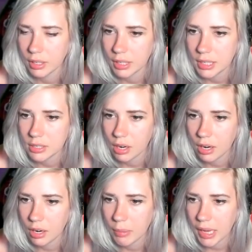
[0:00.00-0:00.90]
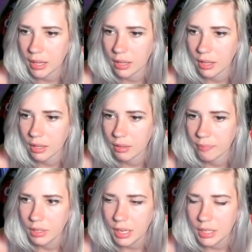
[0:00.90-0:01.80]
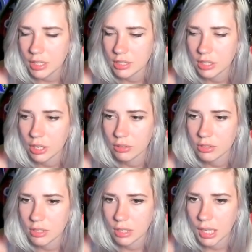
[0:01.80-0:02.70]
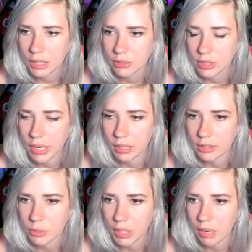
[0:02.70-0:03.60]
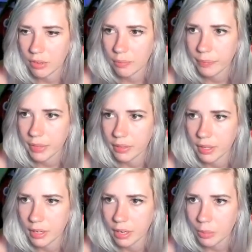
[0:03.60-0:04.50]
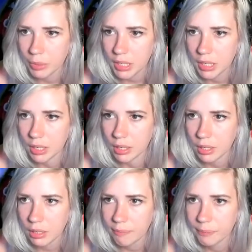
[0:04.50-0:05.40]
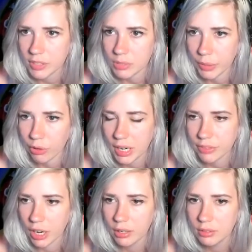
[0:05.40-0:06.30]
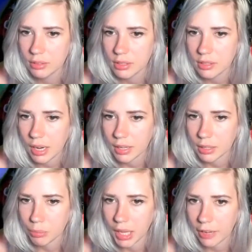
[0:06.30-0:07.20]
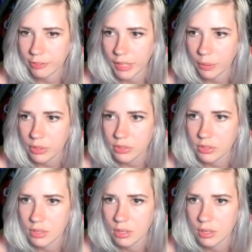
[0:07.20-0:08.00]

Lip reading: guitar back here. I think it's cute, just a little outdoor diner, it's whatever. And then up here is my graveyard, entirely black flowers.